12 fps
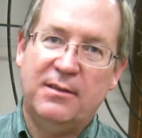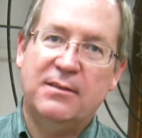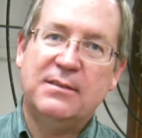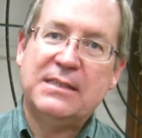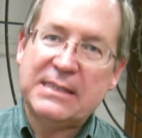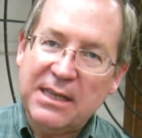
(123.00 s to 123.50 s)

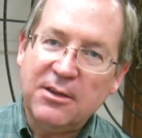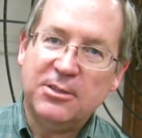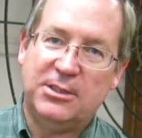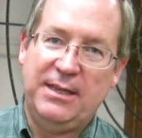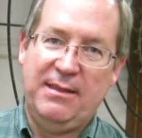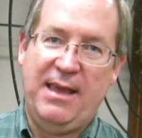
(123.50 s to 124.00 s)

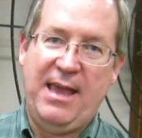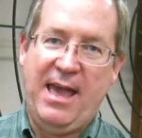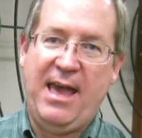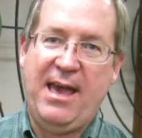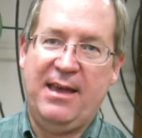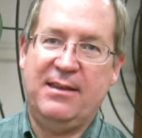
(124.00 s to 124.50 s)
synergy they
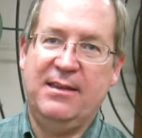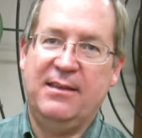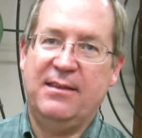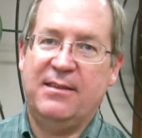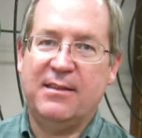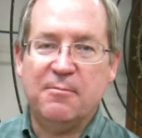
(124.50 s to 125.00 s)
had
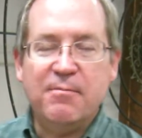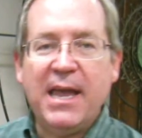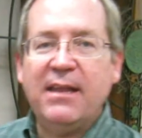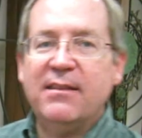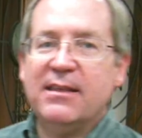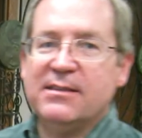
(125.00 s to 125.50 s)
that
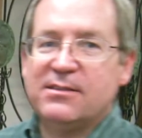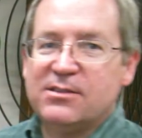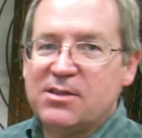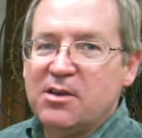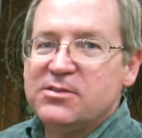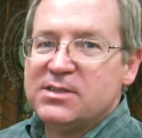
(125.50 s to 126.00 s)
made this
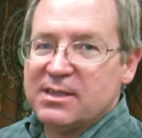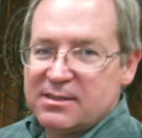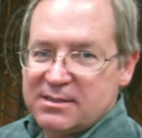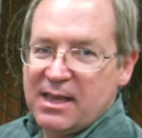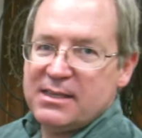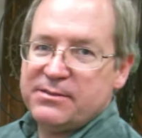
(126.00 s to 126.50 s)
so
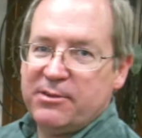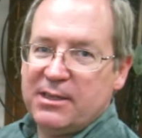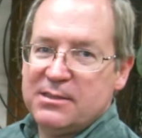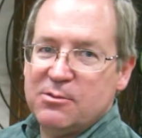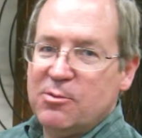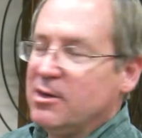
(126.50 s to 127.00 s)
successful
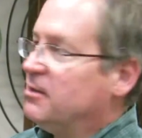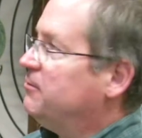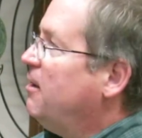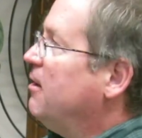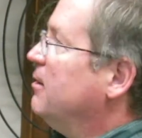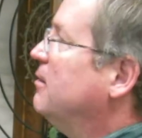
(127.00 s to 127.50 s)
as a work of
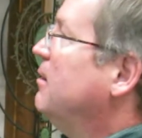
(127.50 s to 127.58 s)
art.